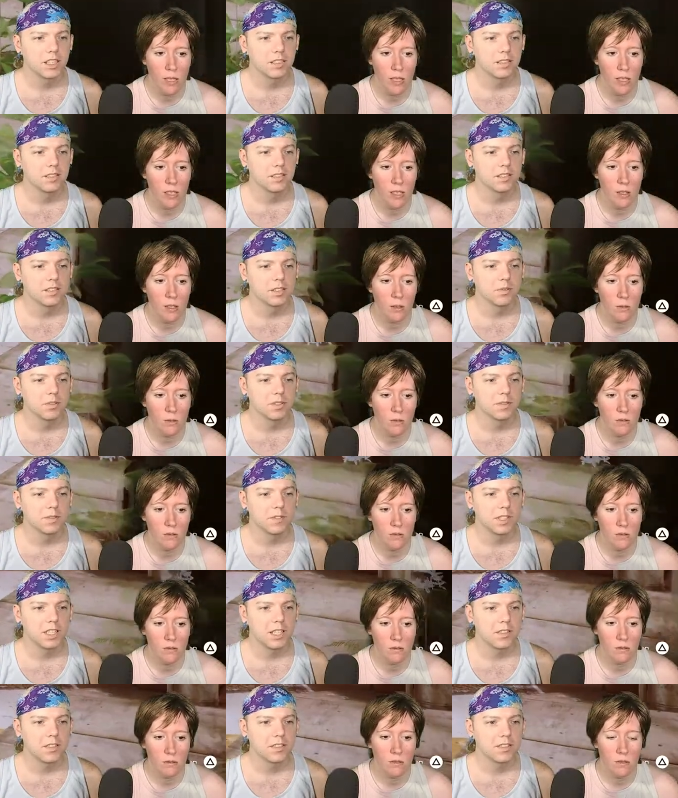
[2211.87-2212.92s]
Speaker 1: hello. You want some
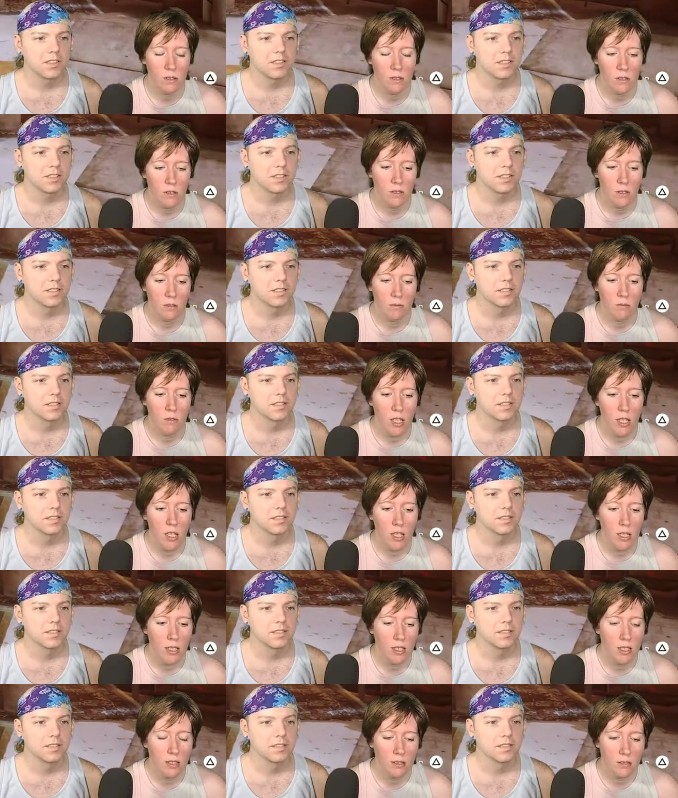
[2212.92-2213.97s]
flowers?
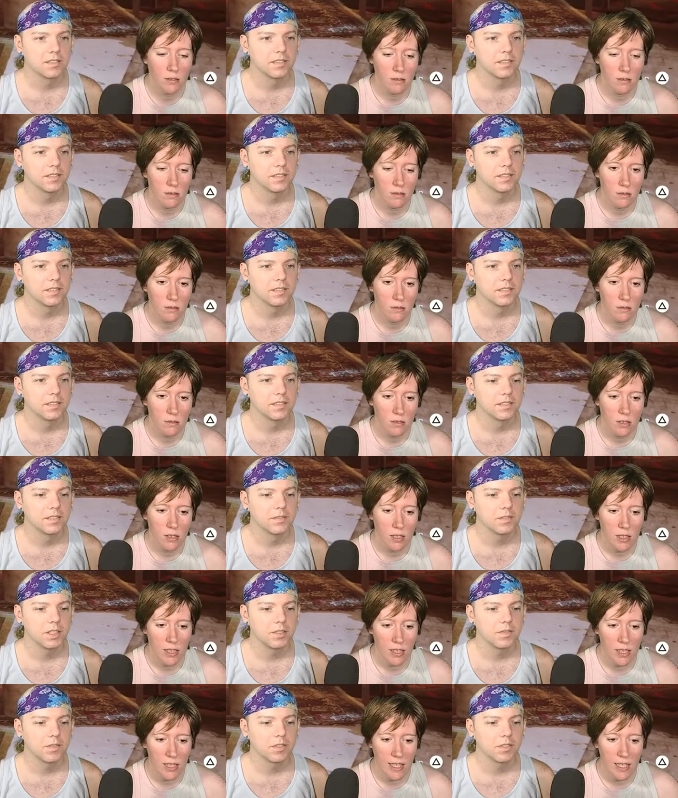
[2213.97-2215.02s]
Rug.
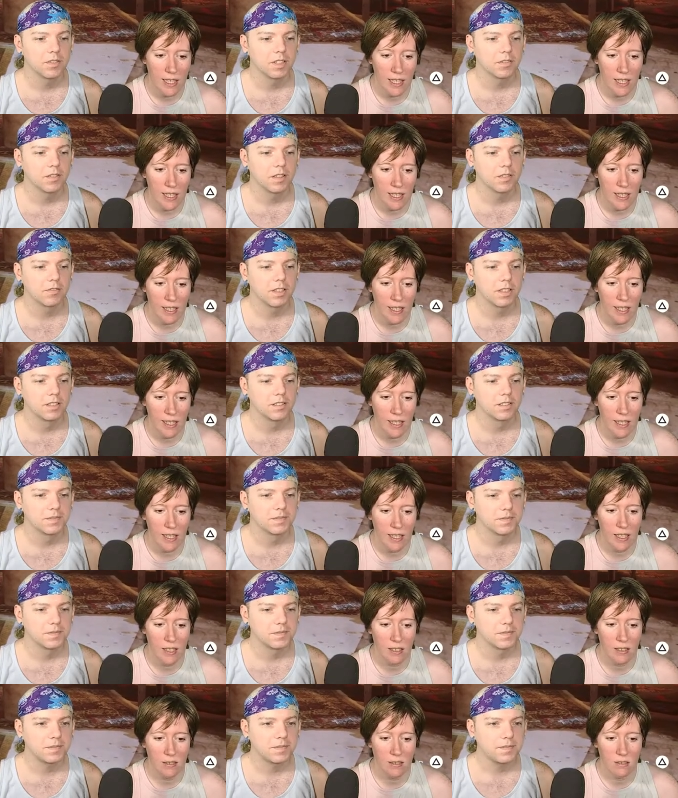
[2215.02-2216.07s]
Rug, rug, yeah. rug, rug, rug.
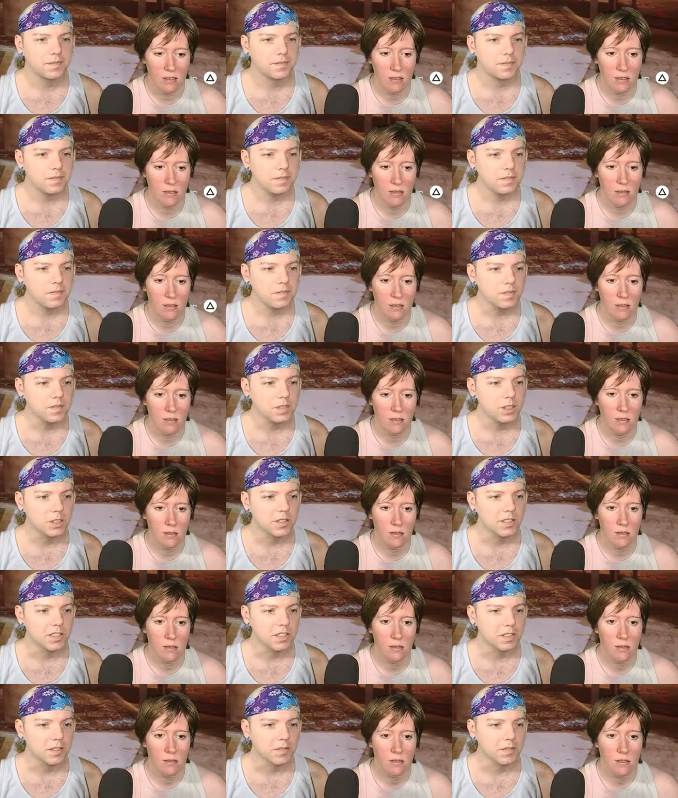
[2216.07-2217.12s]
Yeah. Good
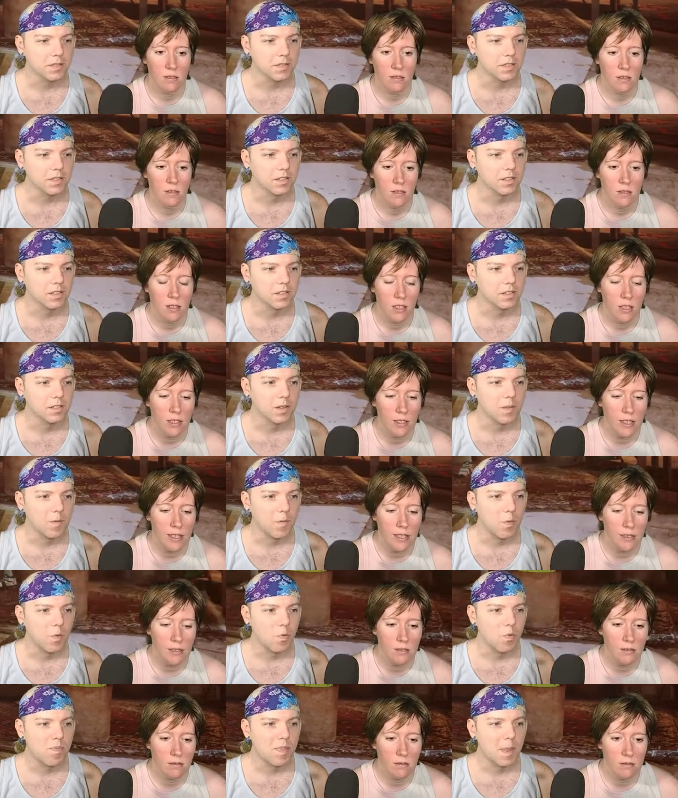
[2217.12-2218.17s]
stuff.
Speaker 2: All right.
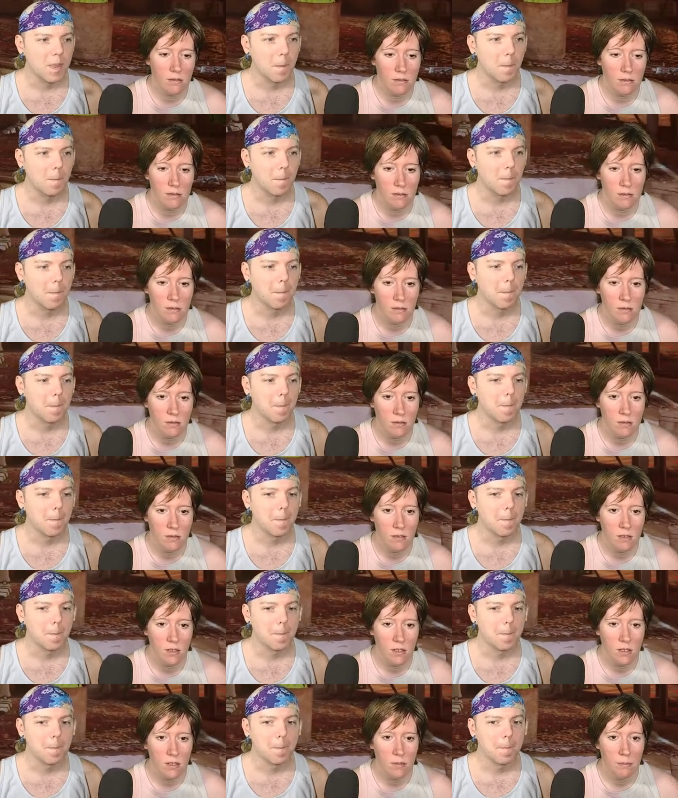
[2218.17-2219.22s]

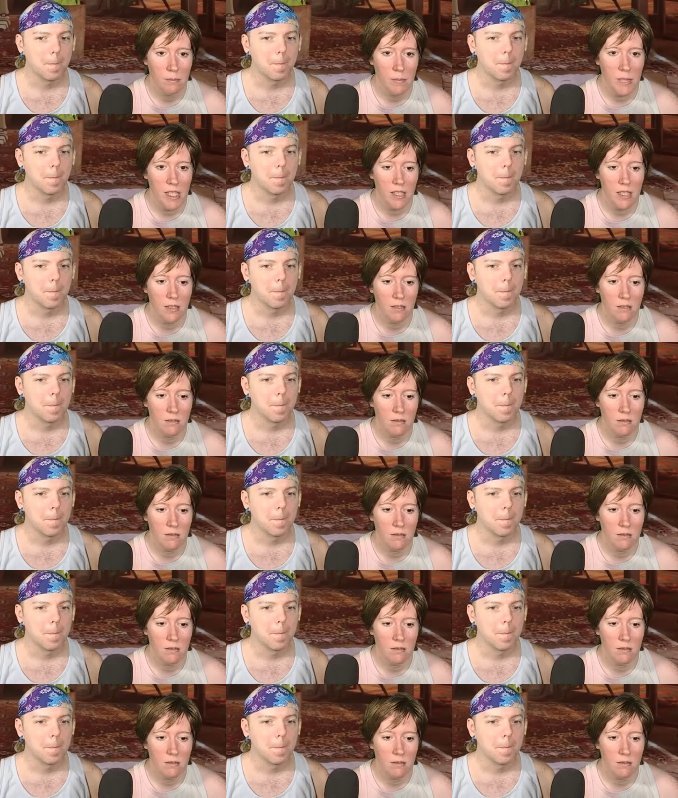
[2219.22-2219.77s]
Meet.